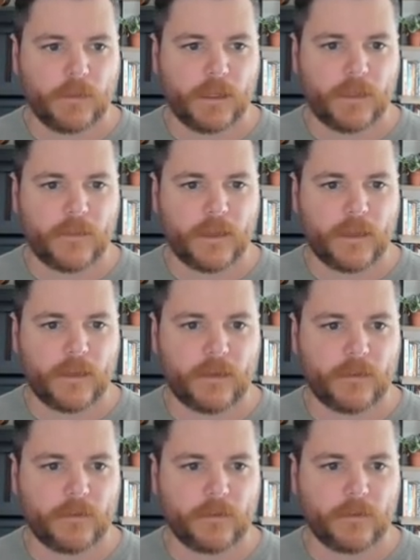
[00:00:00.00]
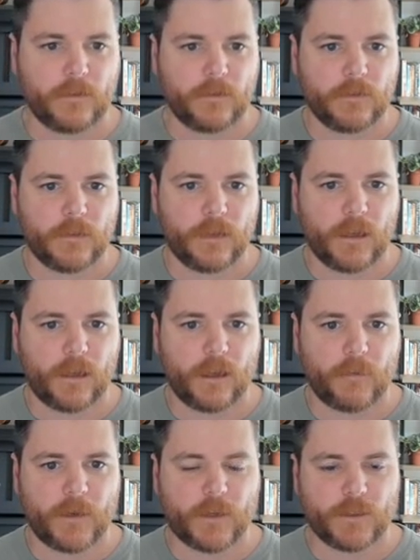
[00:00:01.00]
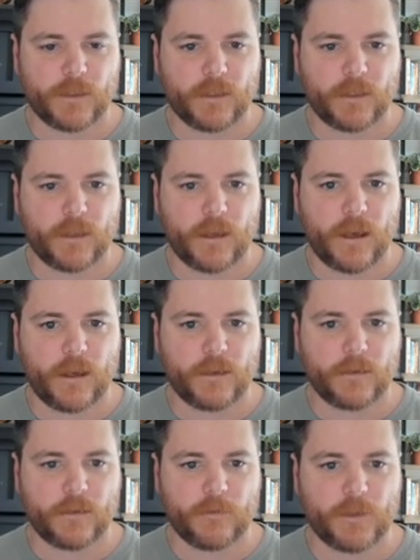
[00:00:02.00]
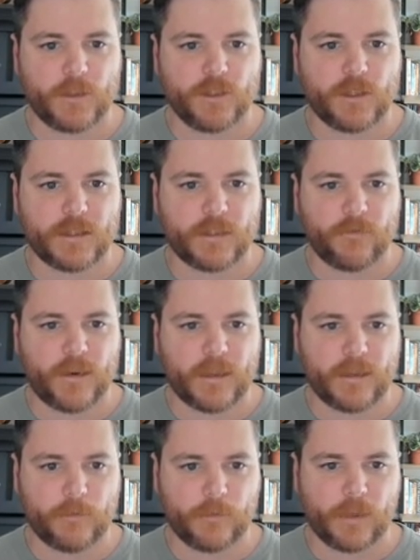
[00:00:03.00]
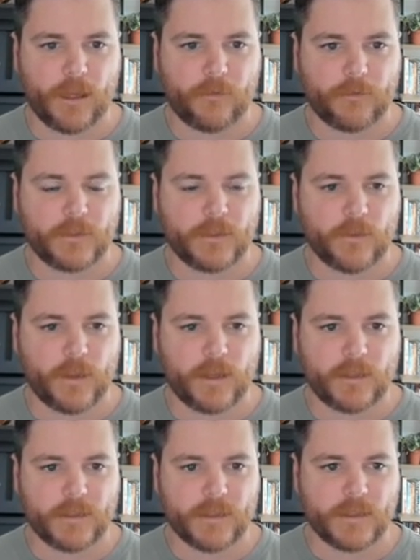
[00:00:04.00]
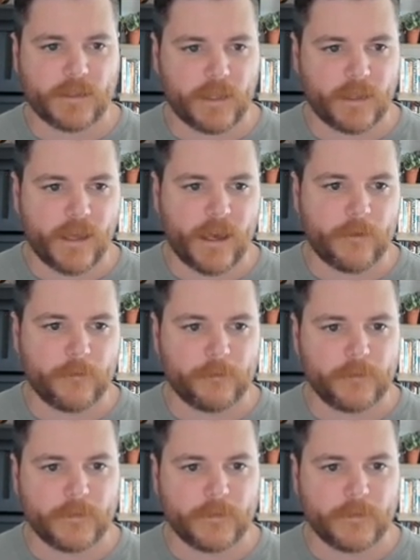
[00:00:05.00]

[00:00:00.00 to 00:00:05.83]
And then I'm actually going to I'm going to justify thin left so that it sits like that.